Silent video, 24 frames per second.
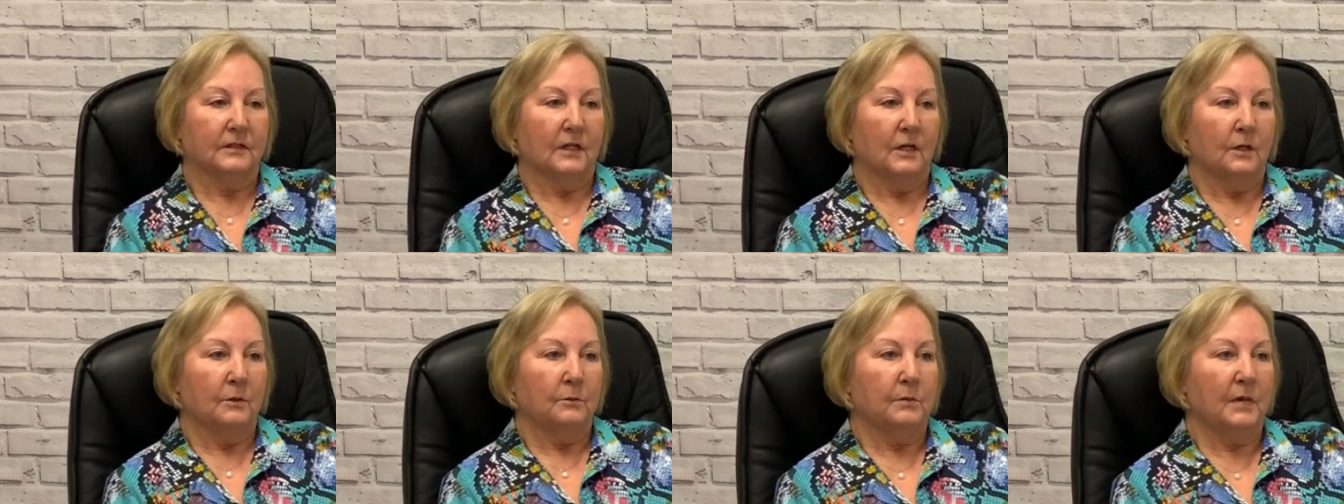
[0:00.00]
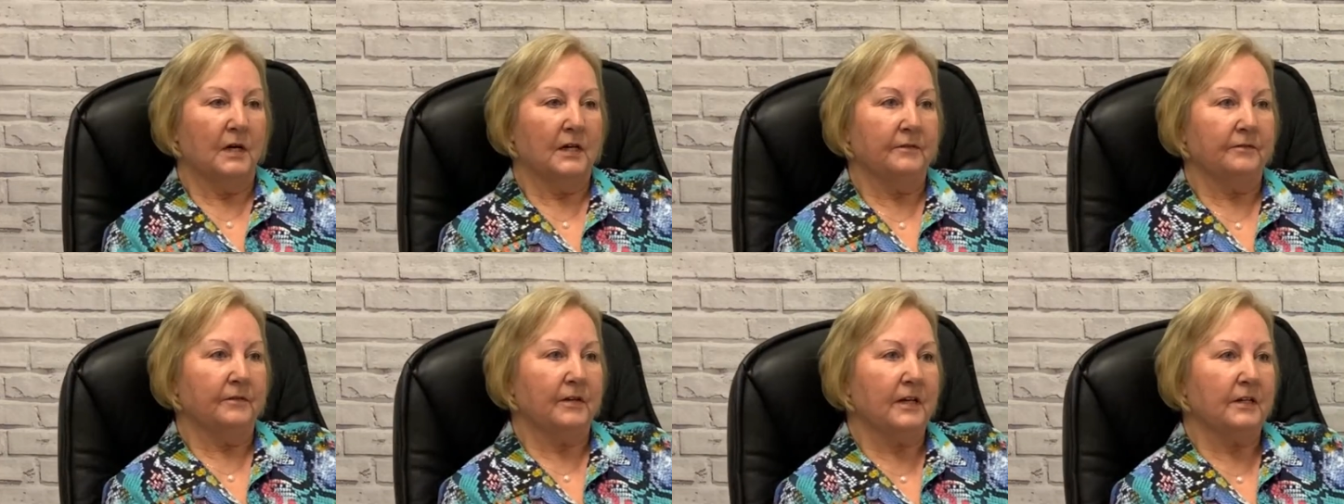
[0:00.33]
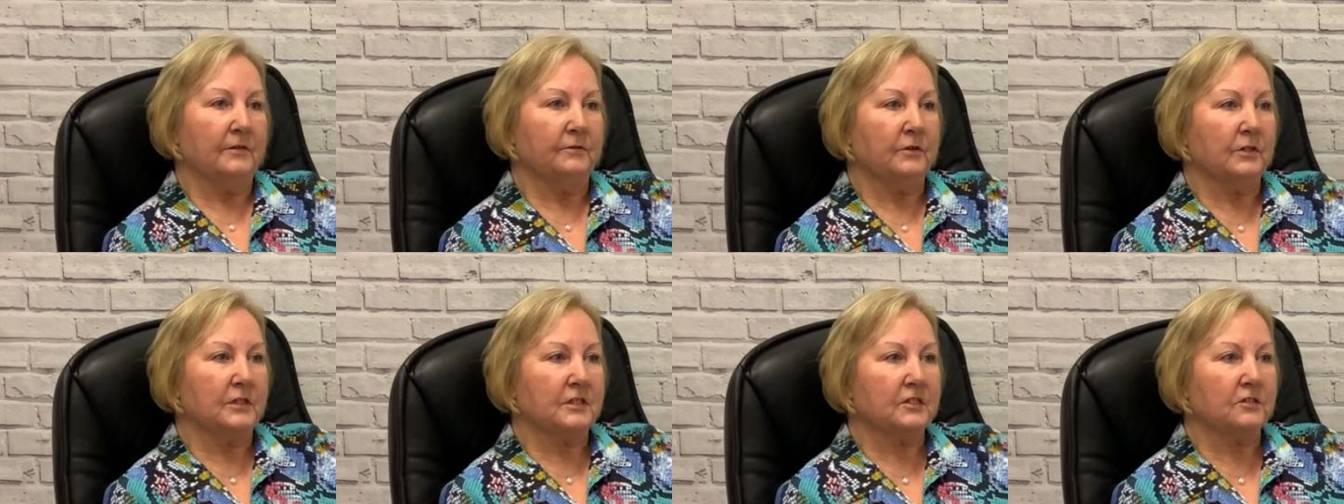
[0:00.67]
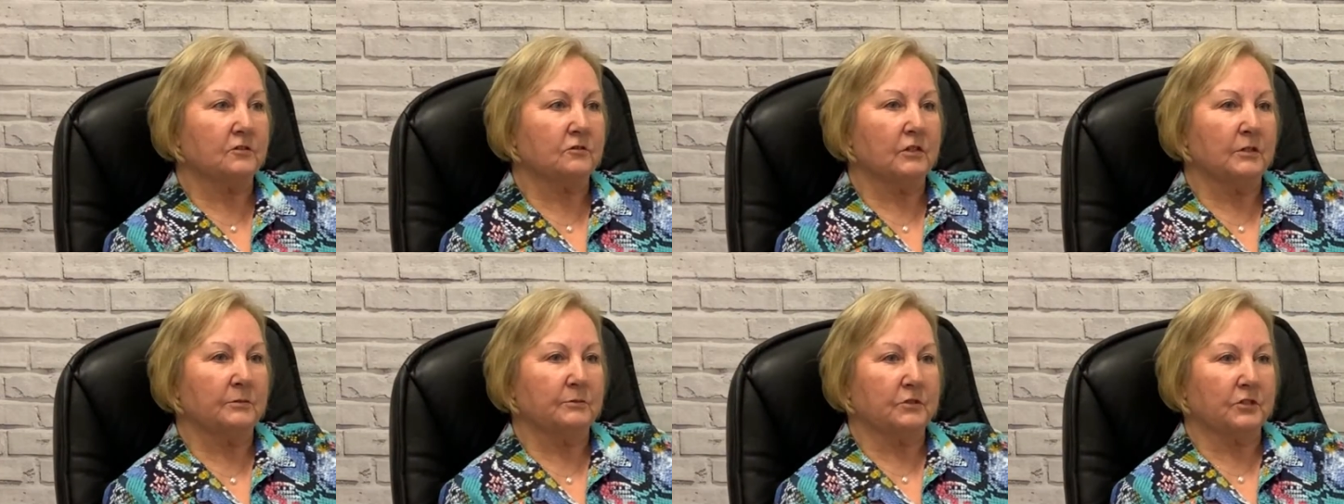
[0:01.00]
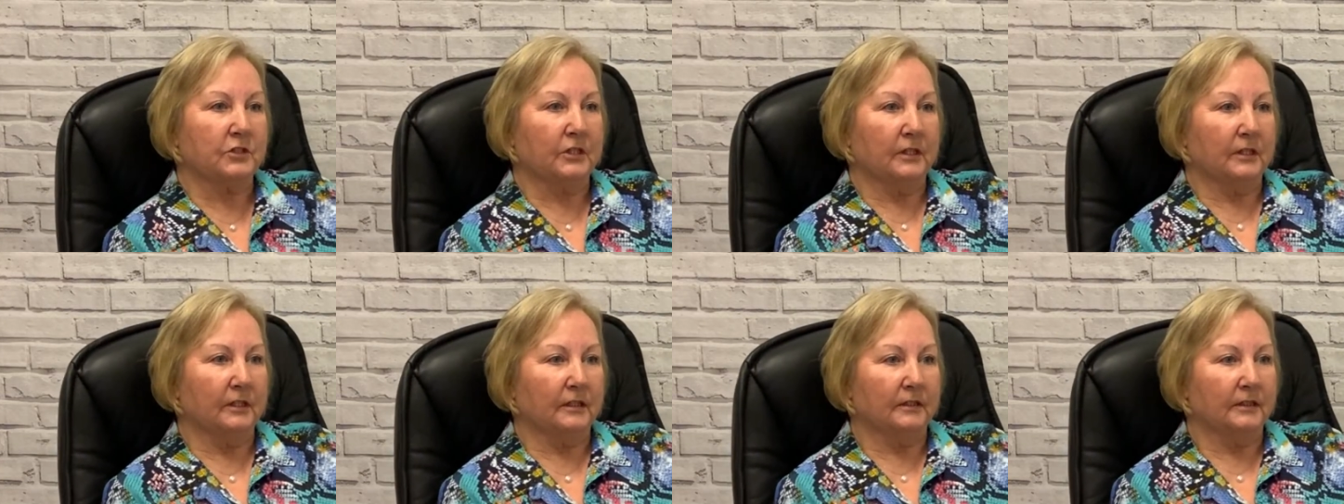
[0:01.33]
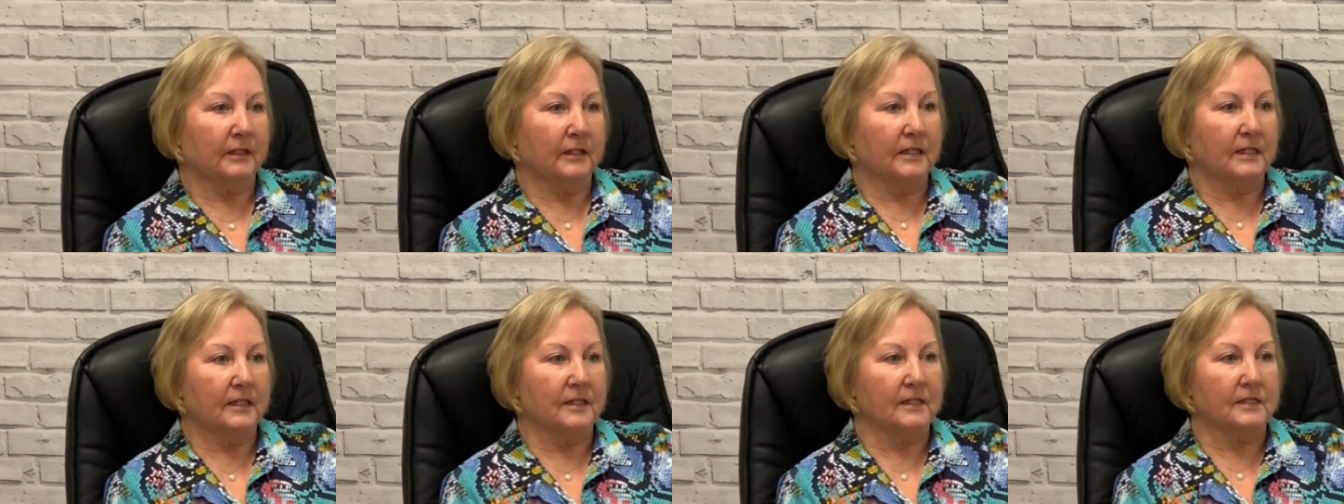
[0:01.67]
My favourite scripture
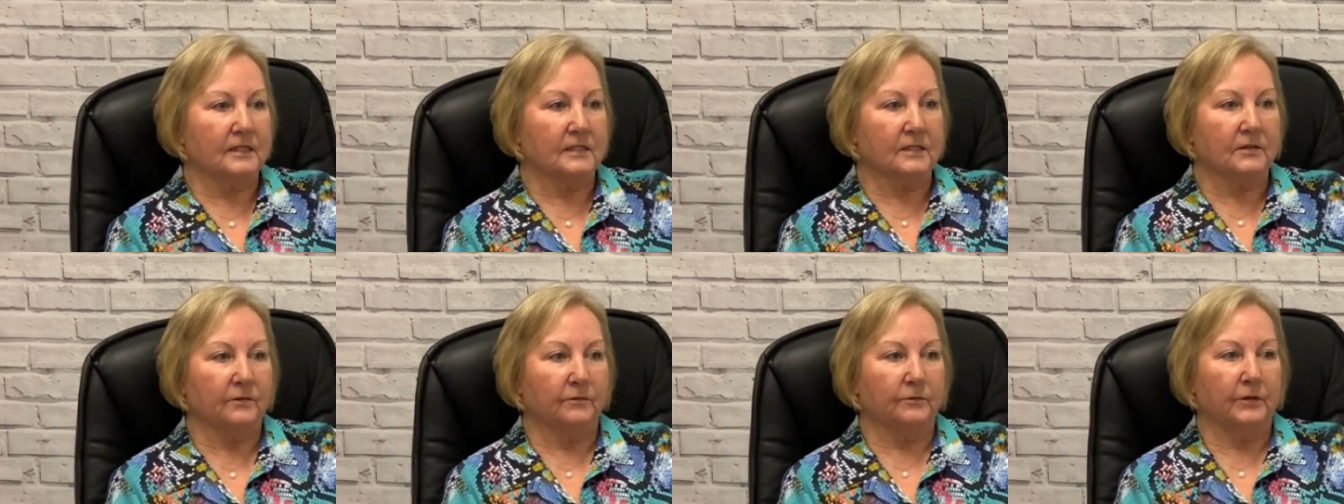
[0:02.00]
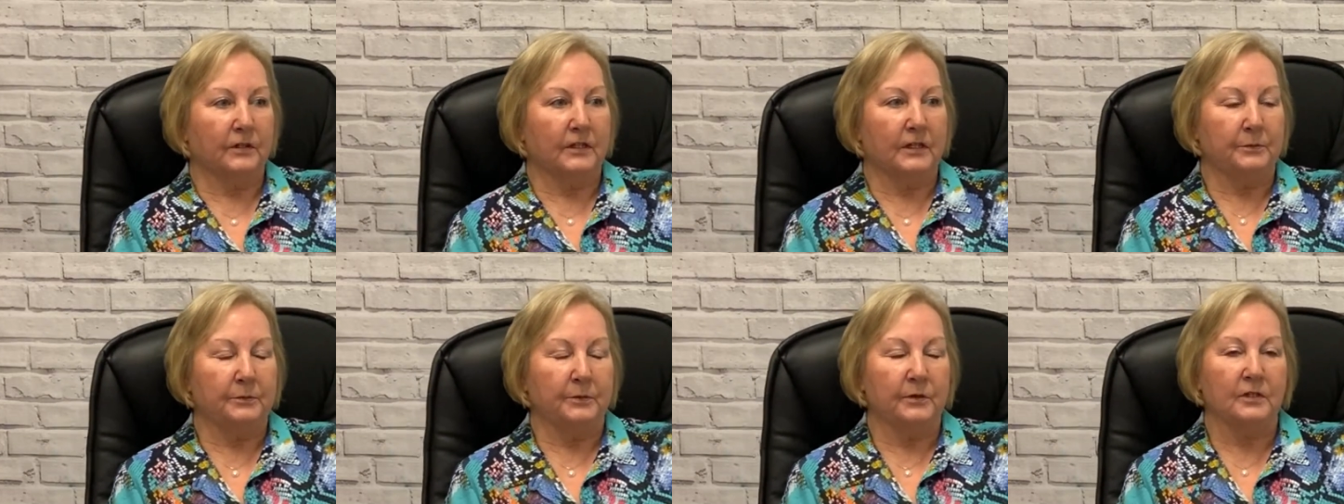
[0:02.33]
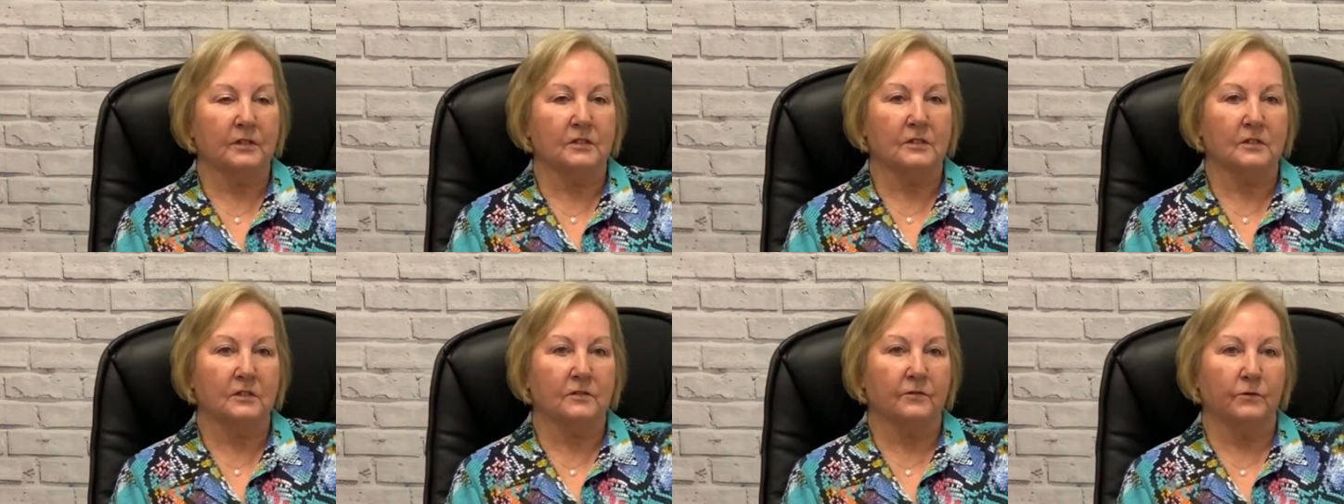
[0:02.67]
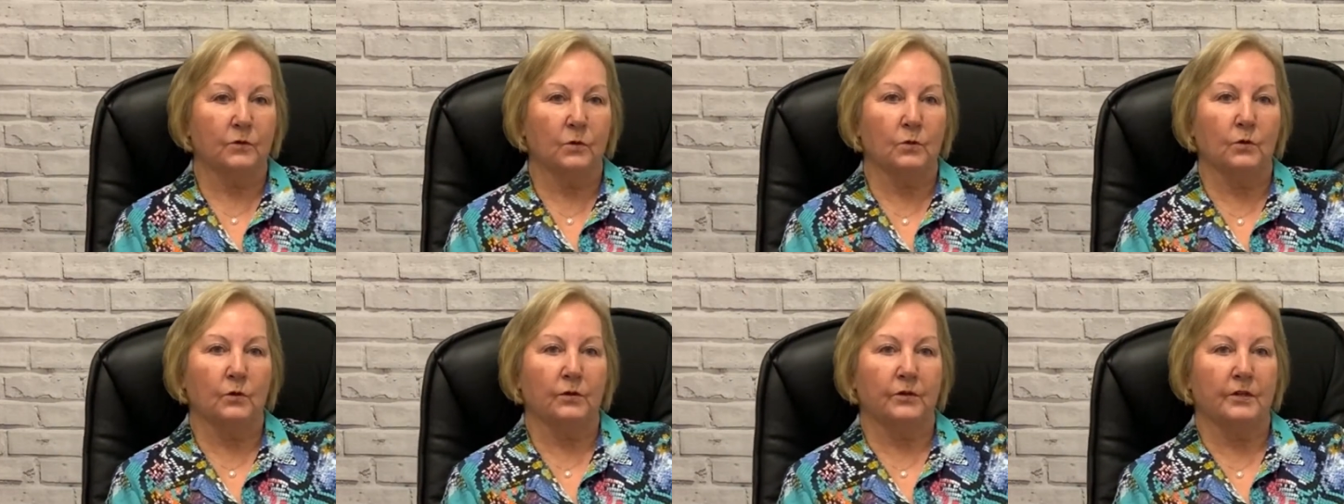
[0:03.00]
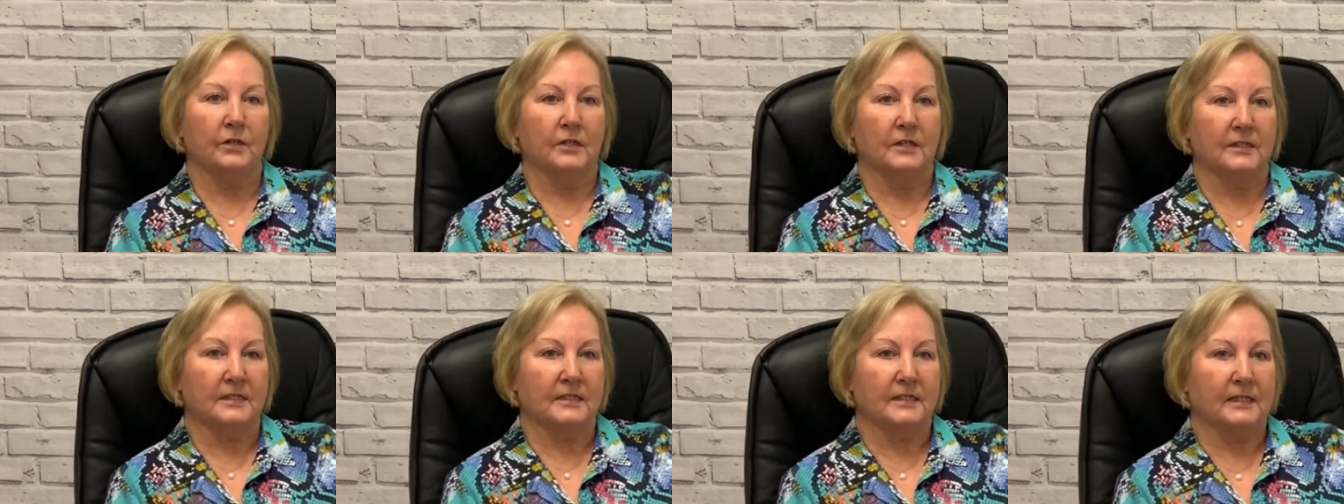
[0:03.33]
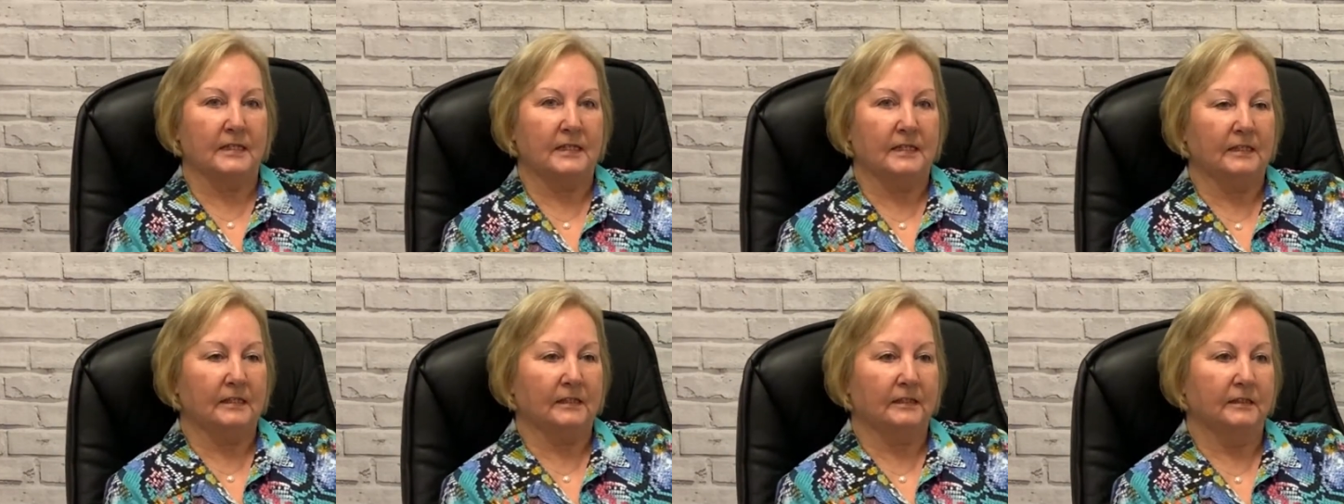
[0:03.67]
is Philippians
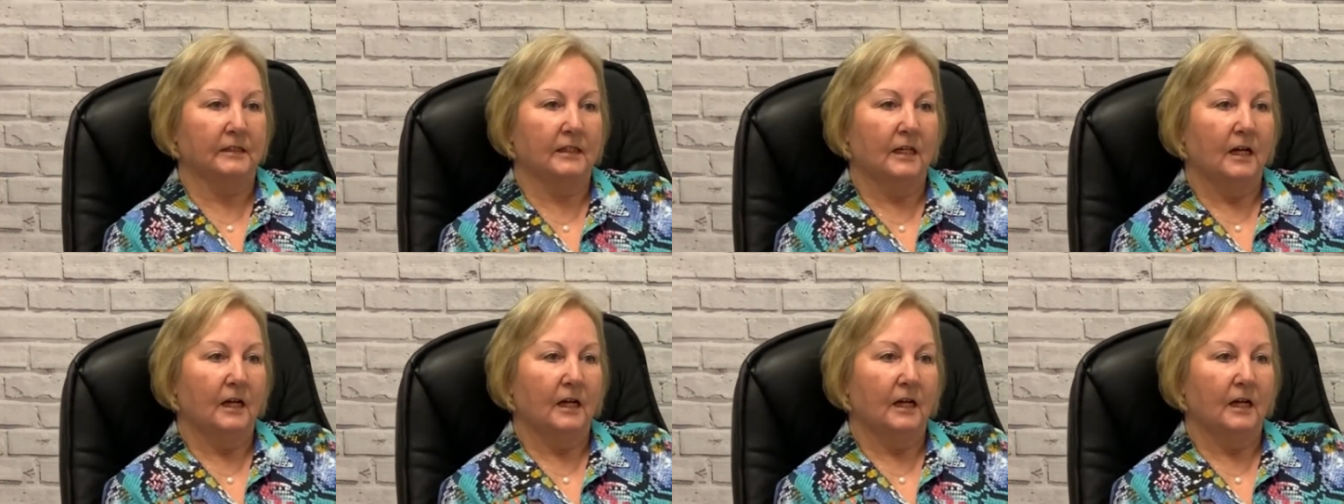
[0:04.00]
4.13.